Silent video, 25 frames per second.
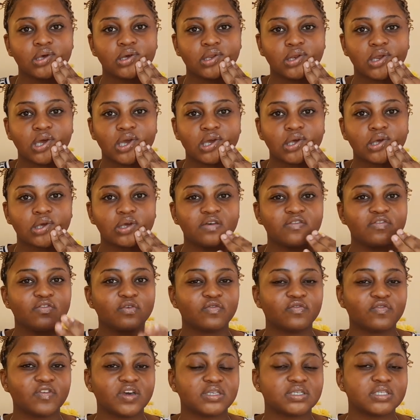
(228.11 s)
like if your
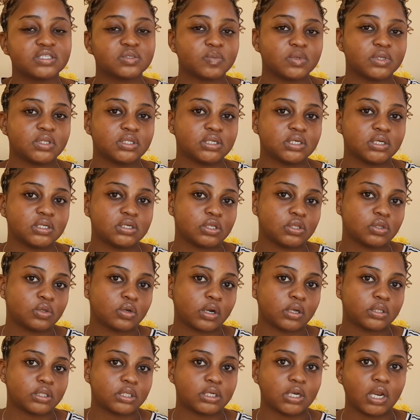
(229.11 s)
face has been dirty
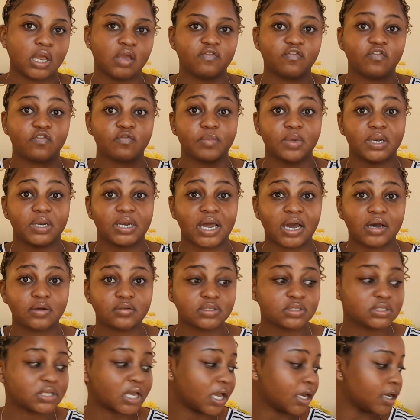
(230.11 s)
throughout the day if you've been
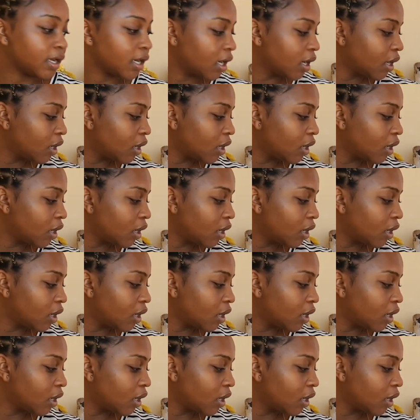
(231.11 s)
outside